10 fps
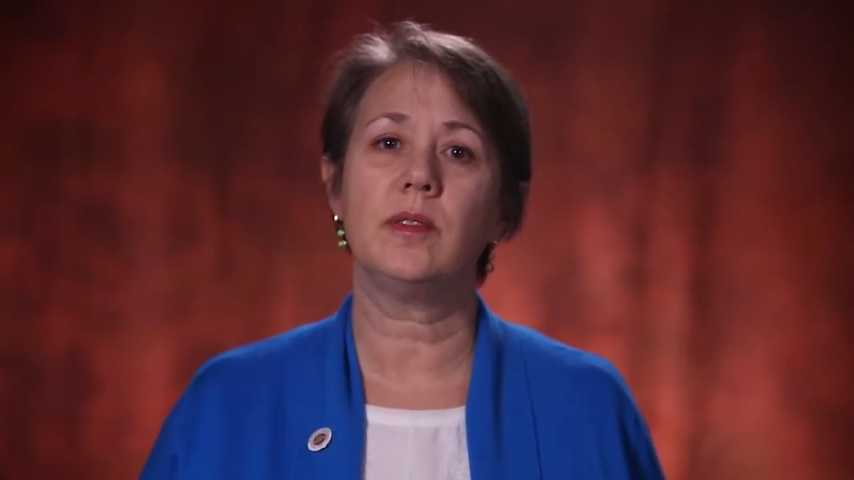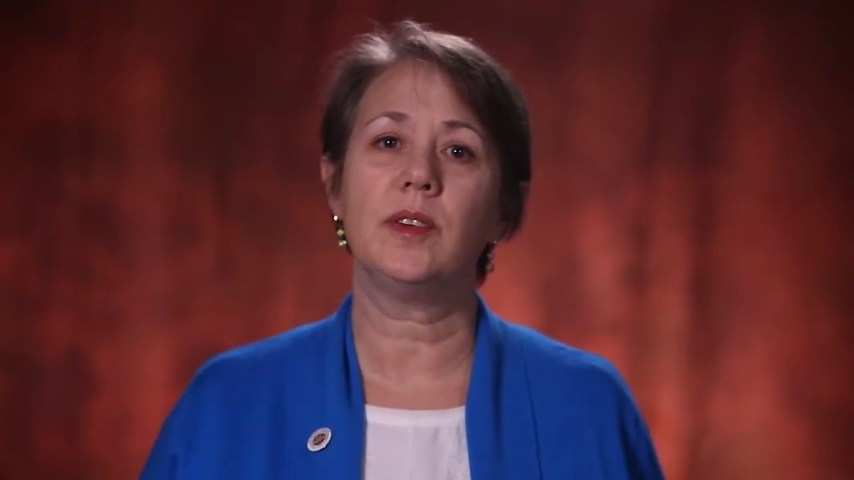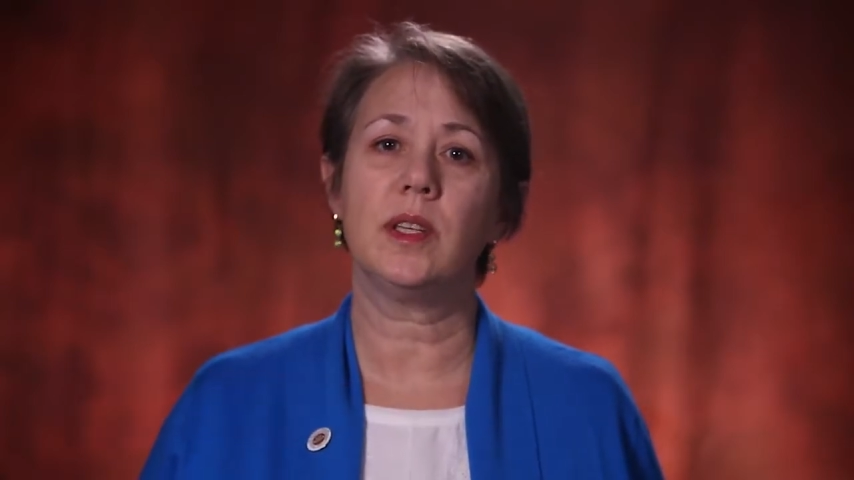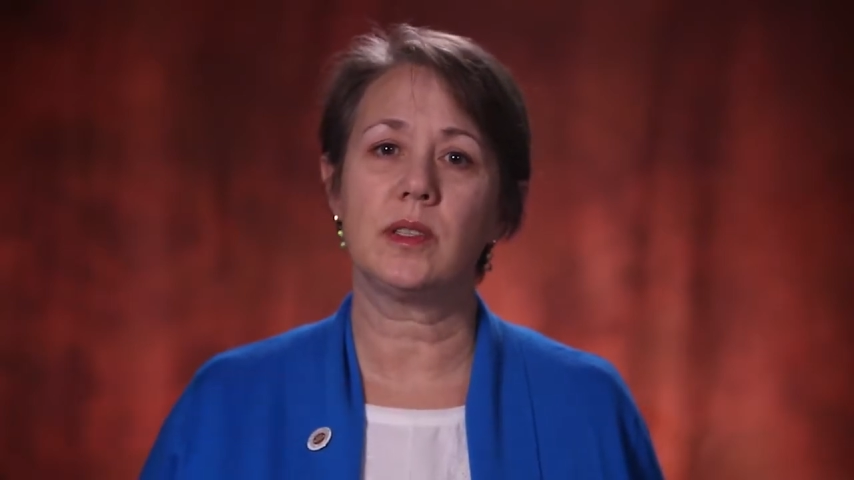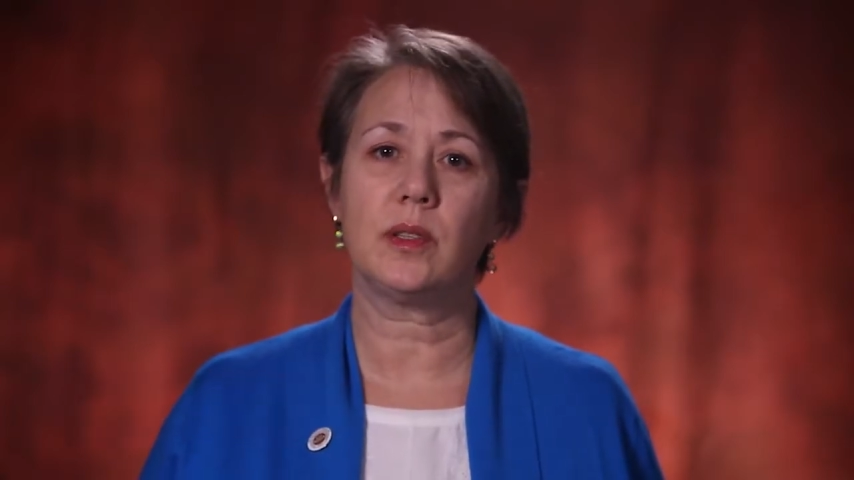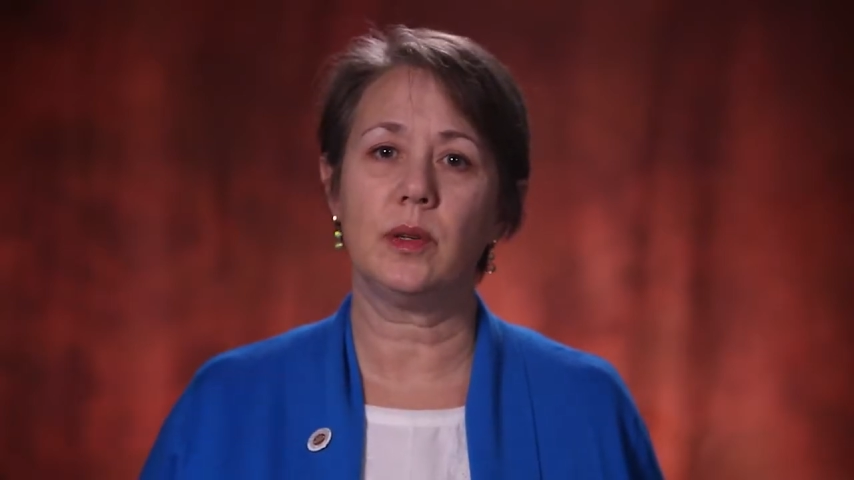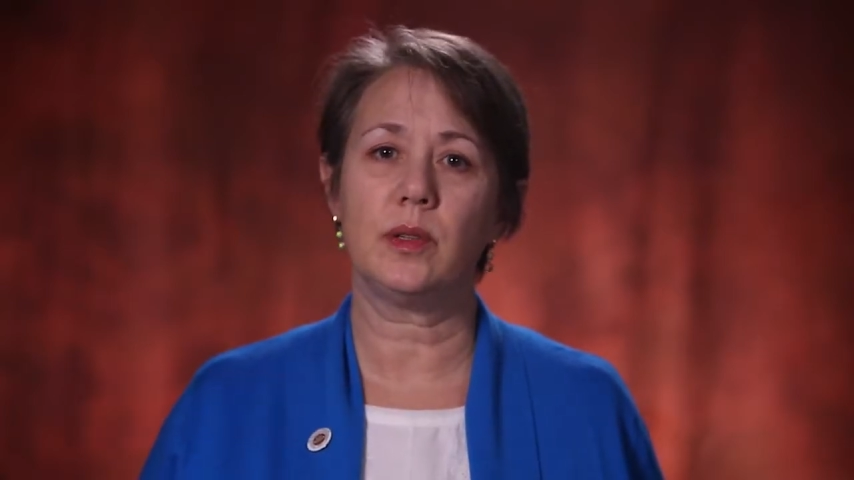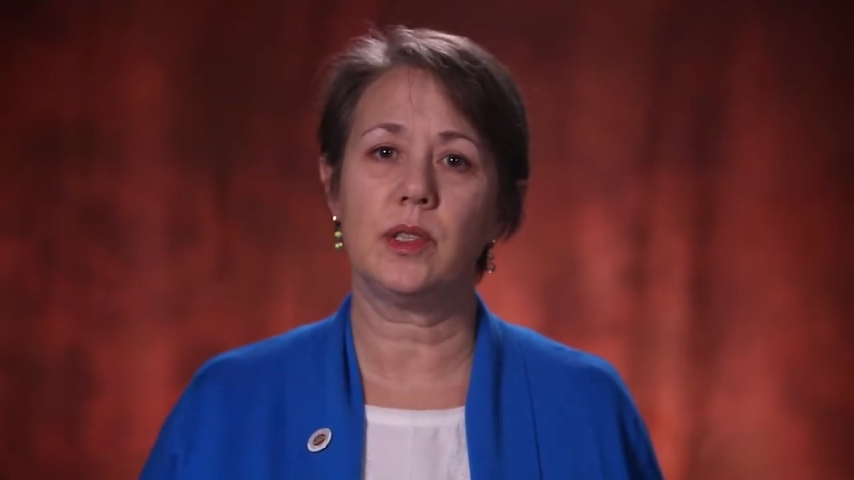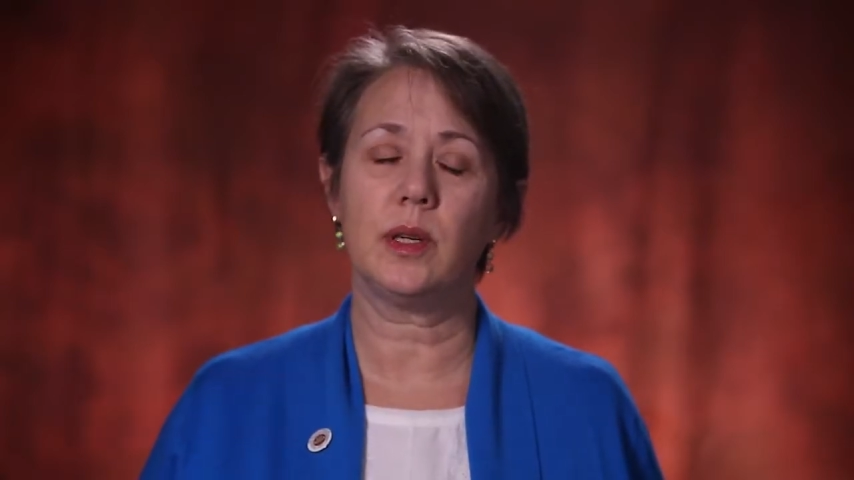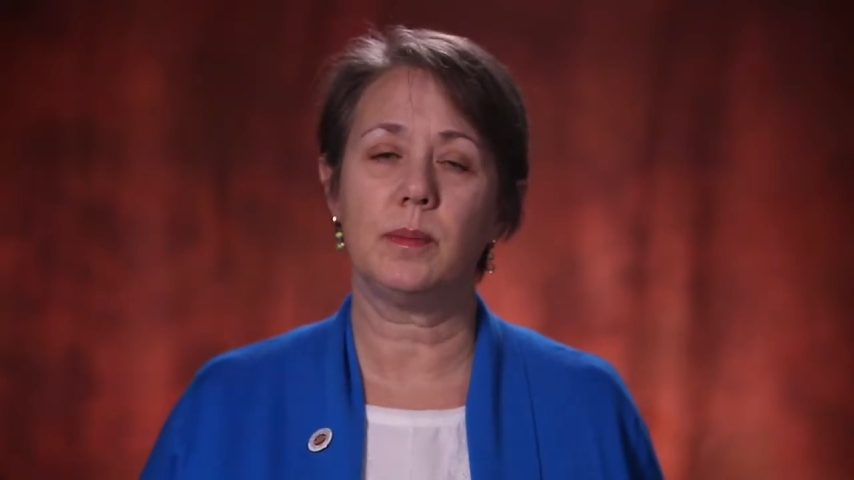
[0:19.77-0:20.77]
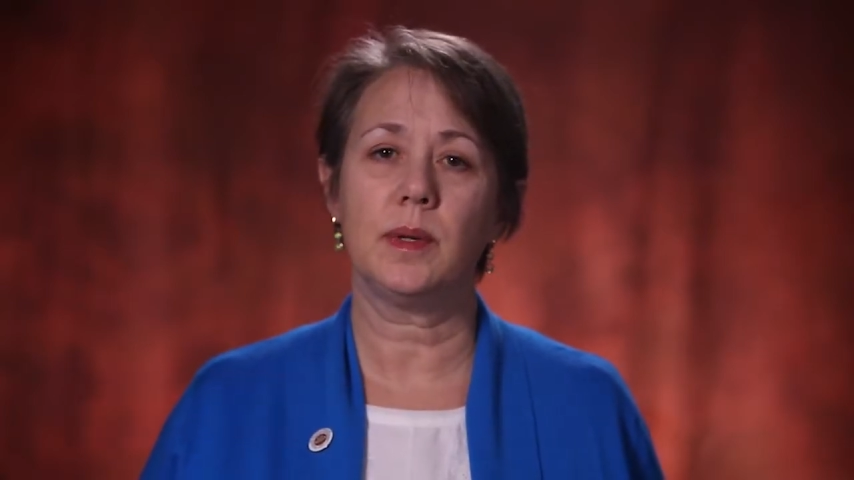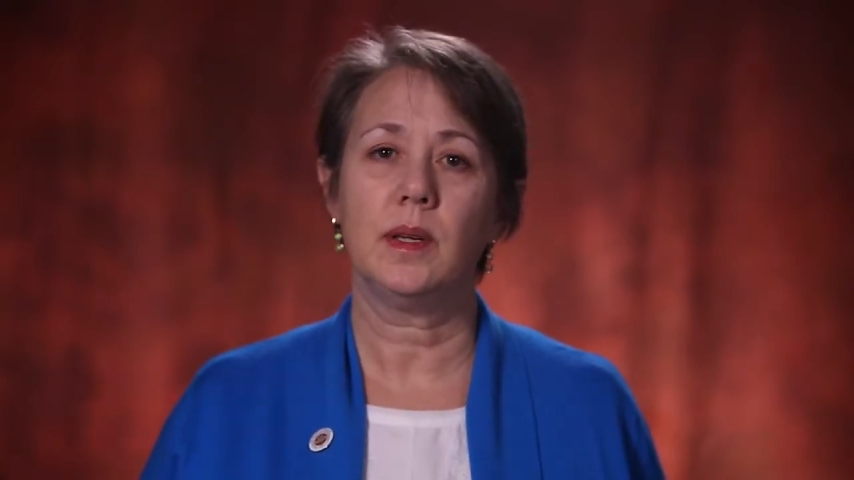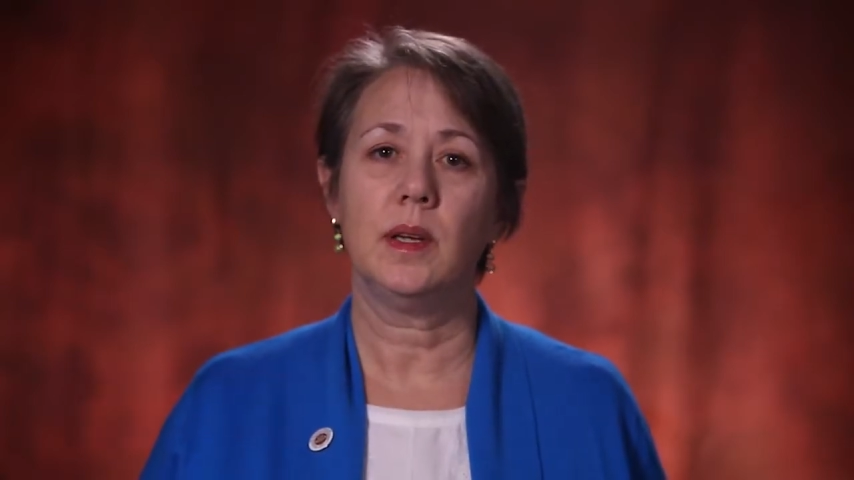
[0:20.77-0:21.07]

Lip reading: for this clerkship.